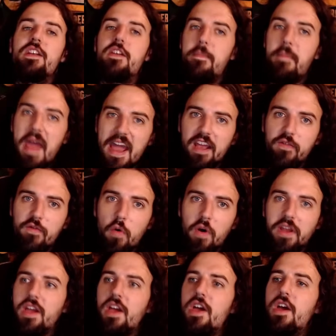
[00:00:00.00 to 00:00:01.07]
to
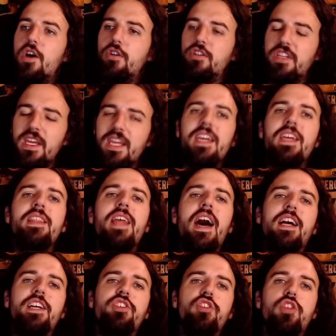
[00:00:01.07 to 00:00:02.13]
McAvoy, who's in the
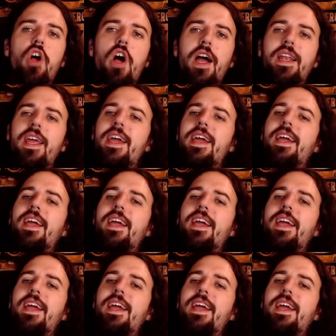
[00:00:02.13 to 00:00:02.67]
high slot.